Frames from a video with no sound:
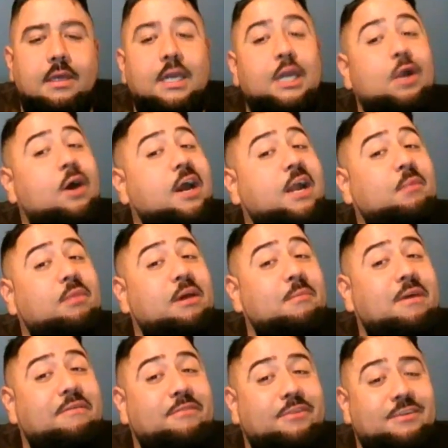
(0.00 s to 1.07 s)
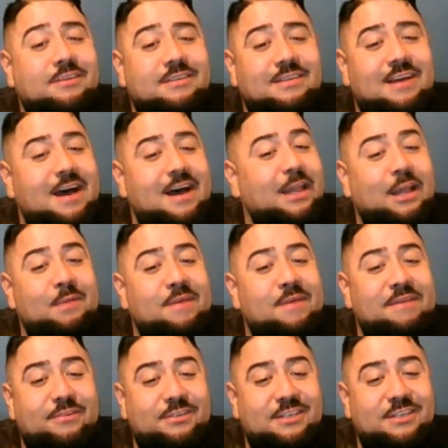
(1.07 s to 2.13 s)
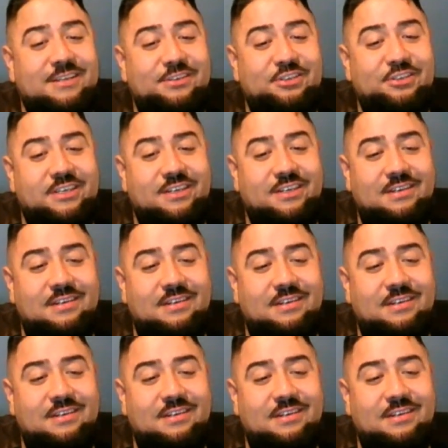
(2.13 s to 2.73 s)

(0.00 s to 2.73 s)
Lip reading: You know I gotta play my verse. I love my verse on this shit.